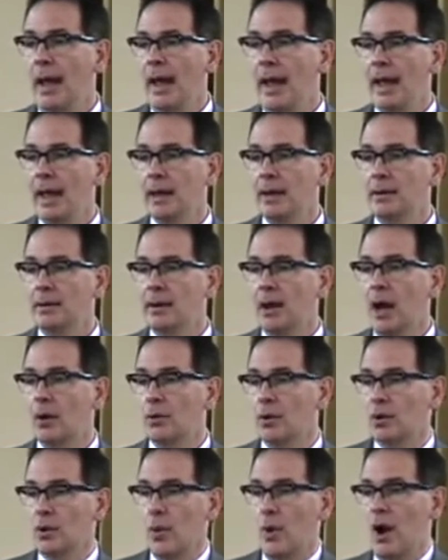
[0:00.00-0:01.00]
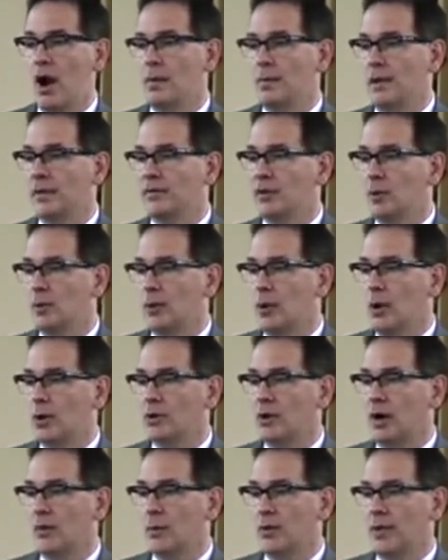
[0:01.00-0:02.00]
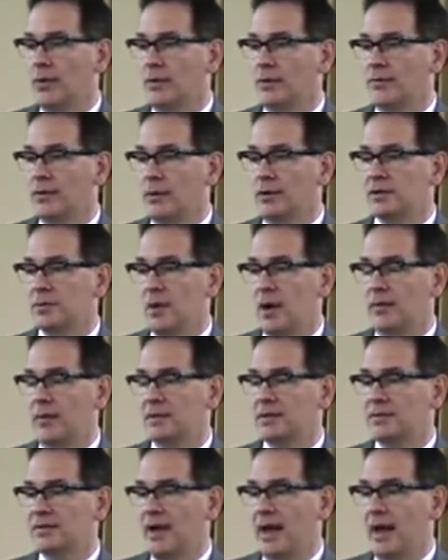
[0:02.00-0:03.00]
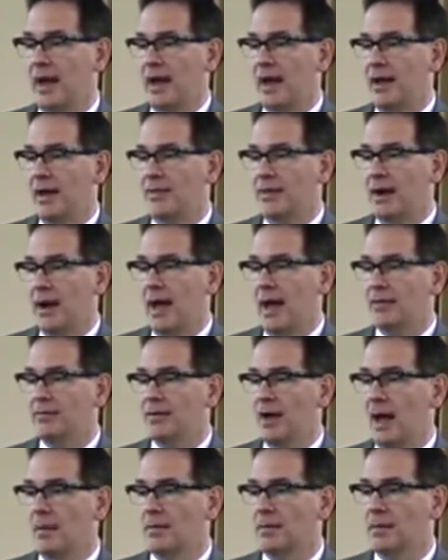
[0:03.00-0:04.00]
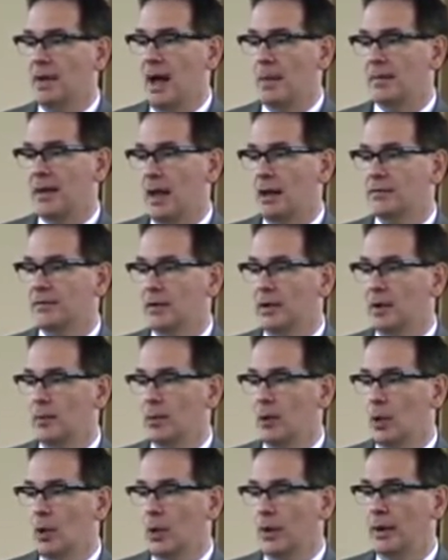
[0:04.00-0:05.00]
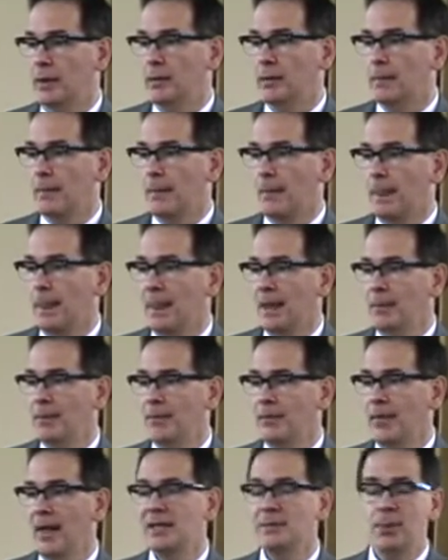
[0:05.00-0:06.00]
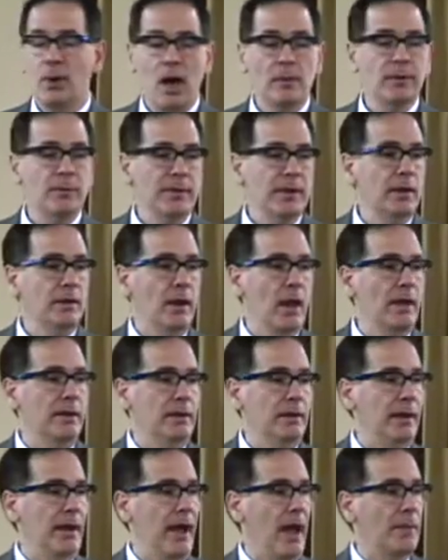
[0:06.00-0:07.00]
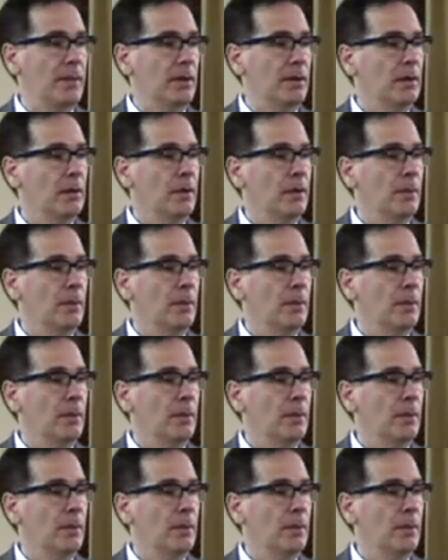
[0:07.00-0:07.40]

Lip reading: And a requirement of your program within the first month is I'm gainfully employed. That's probably unlikely to happen.